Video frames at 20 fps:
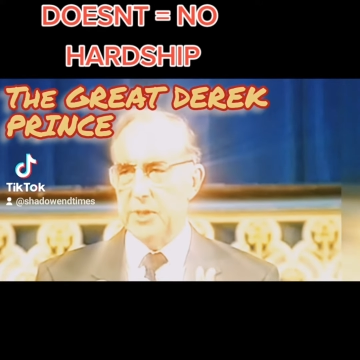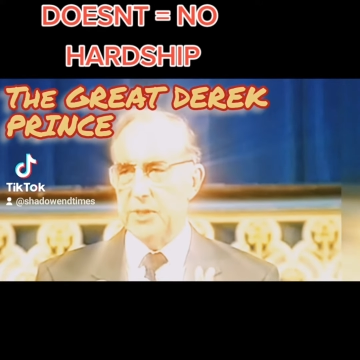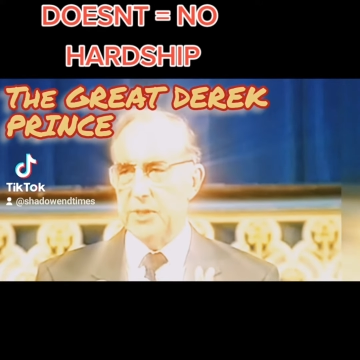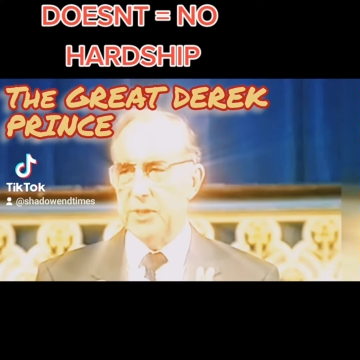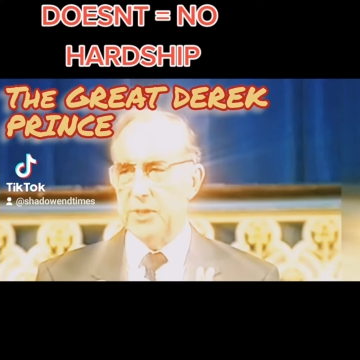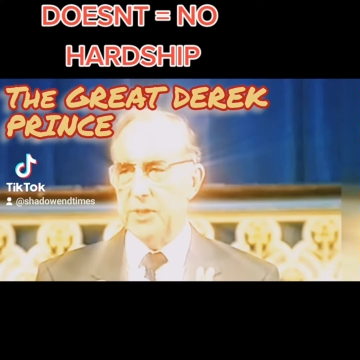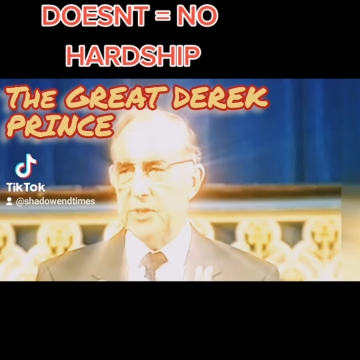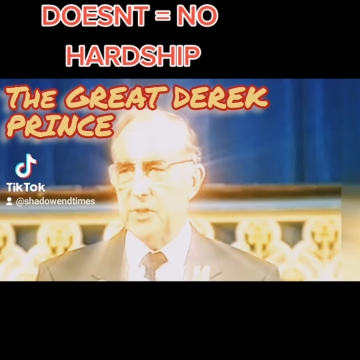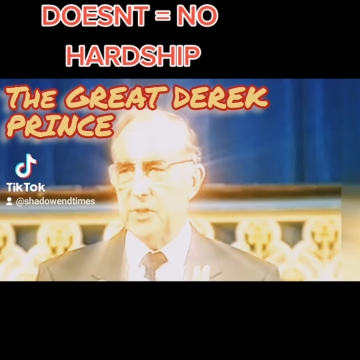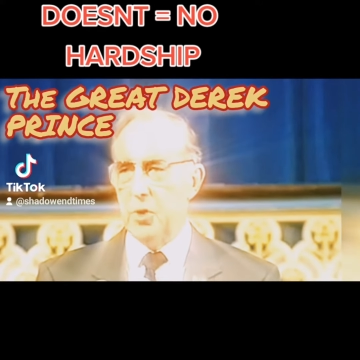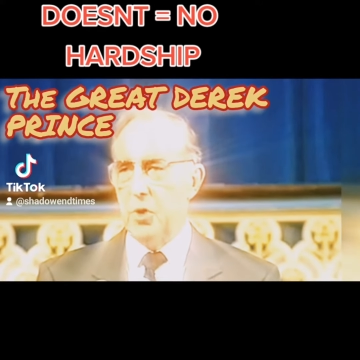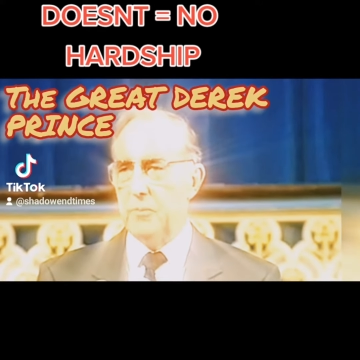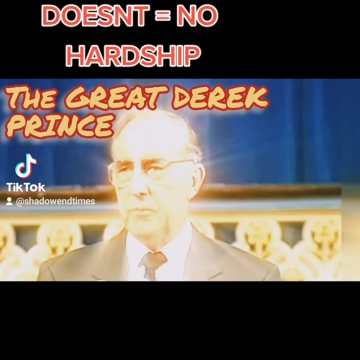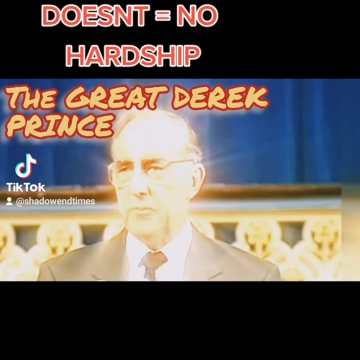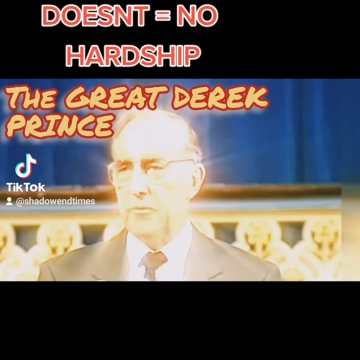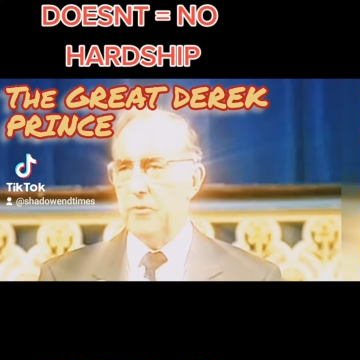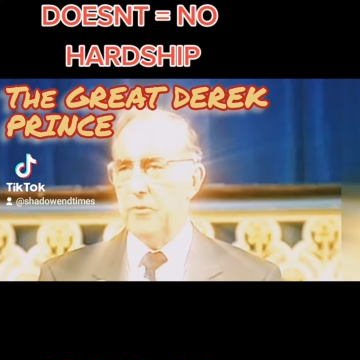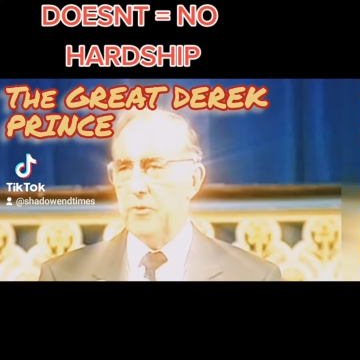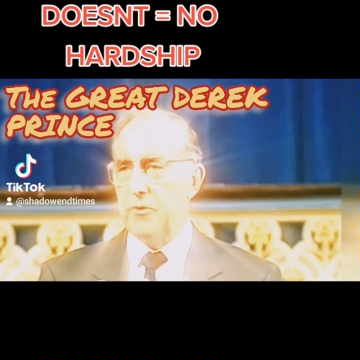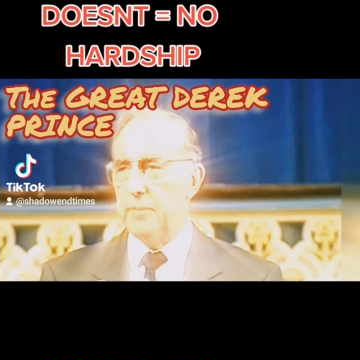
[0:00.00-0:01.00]
give you a
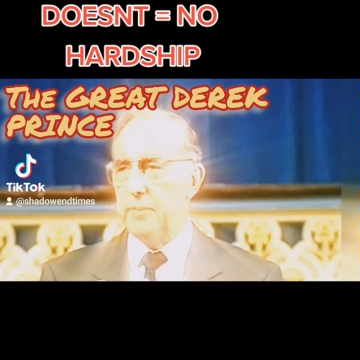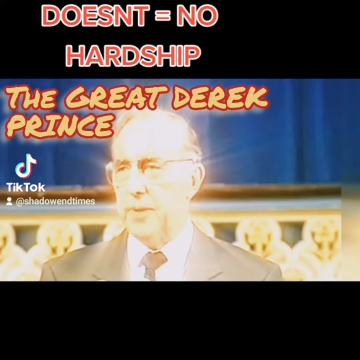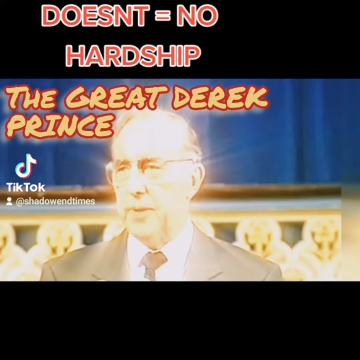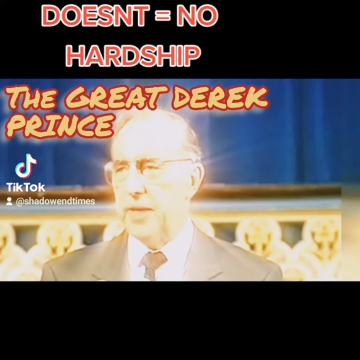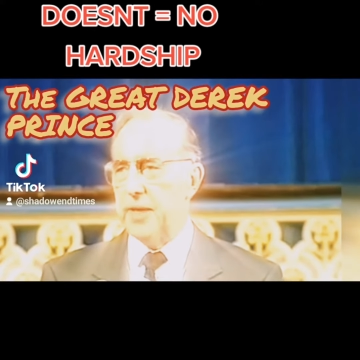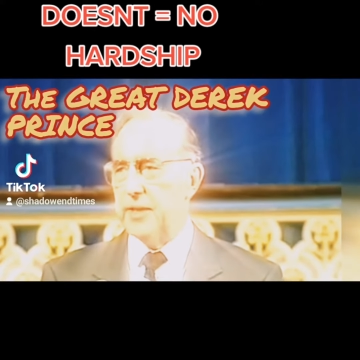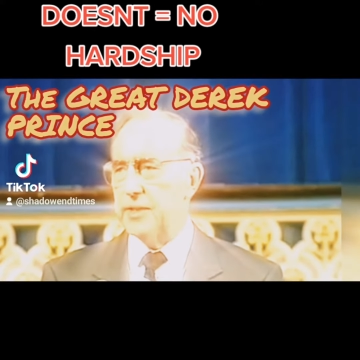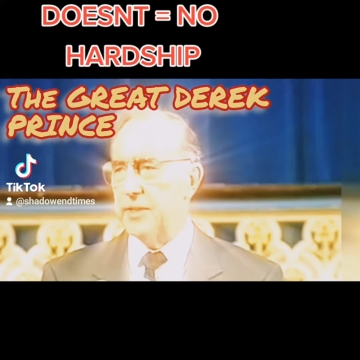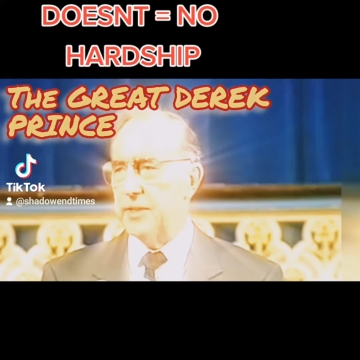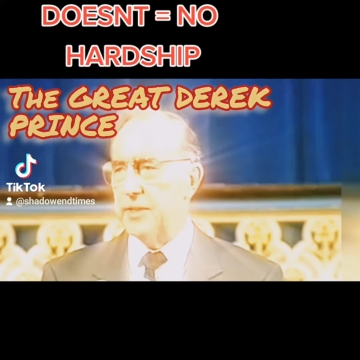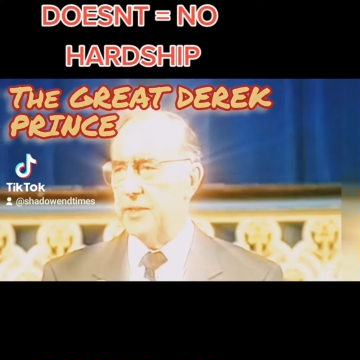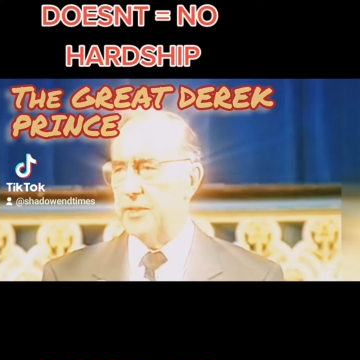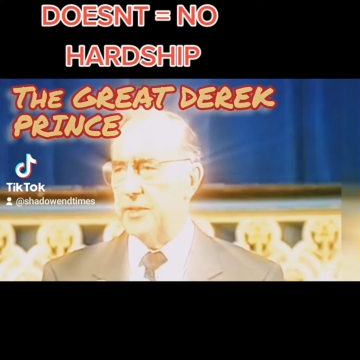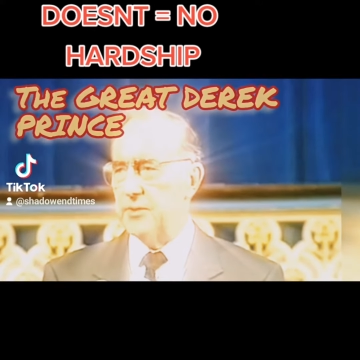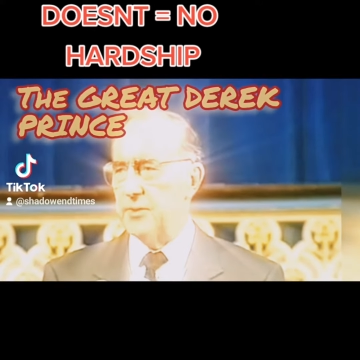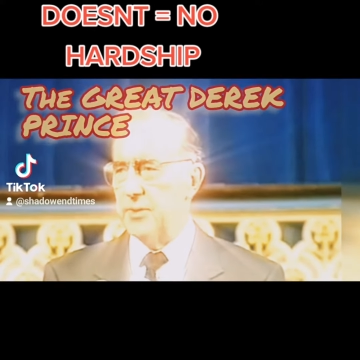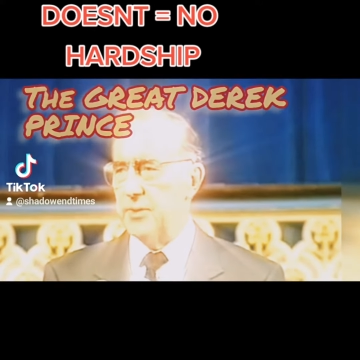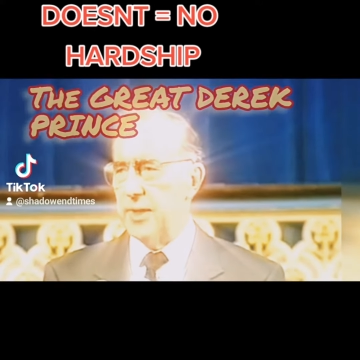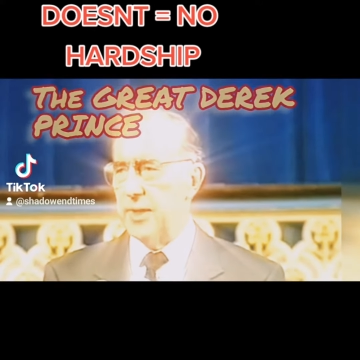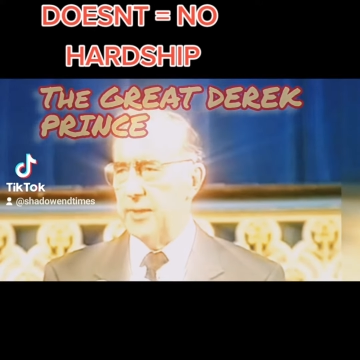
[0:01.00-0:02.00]
storm free
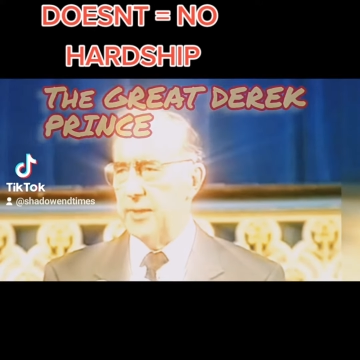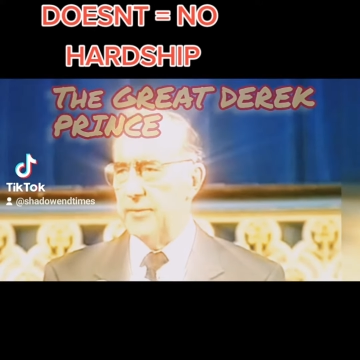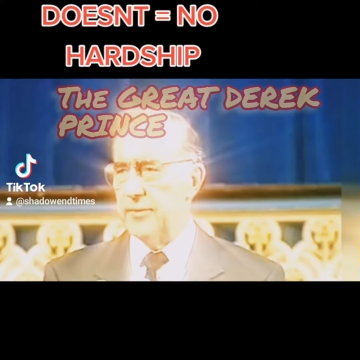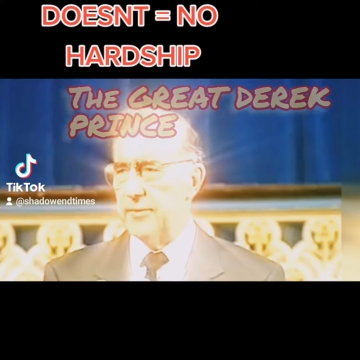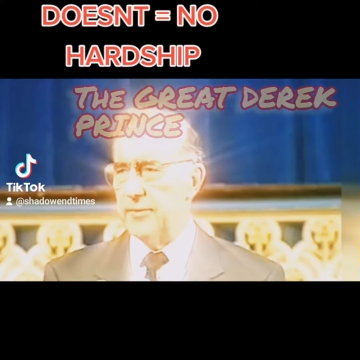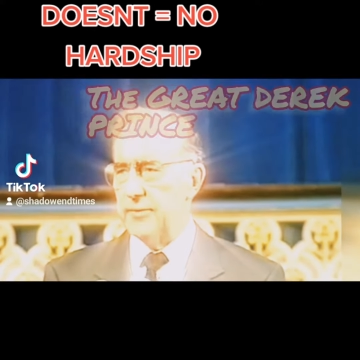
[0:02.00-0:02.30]
passage